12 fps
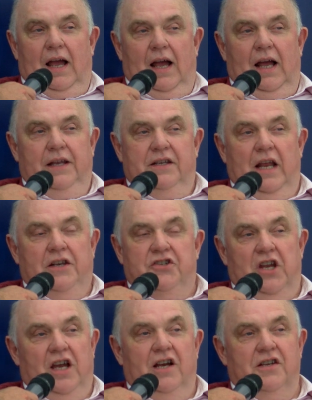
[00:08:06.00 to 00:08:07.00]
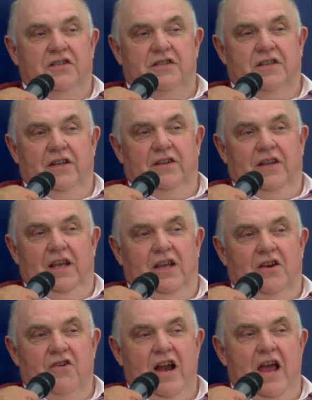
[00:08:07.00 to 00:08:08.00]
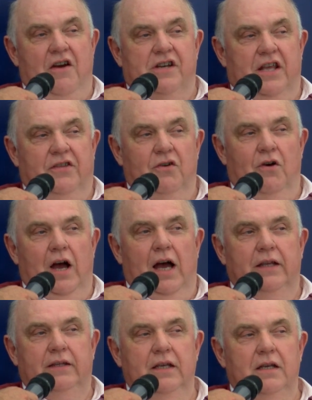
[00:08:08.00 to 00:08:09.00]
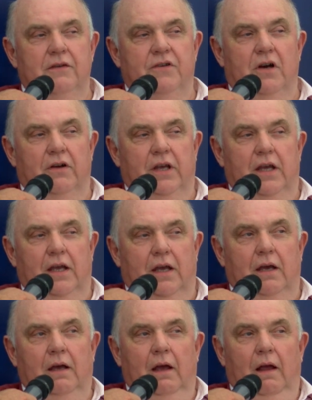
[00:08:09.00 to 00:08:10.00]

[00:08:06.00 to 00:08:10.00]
and then she asked the crowd, and I thought, I think I've got you here.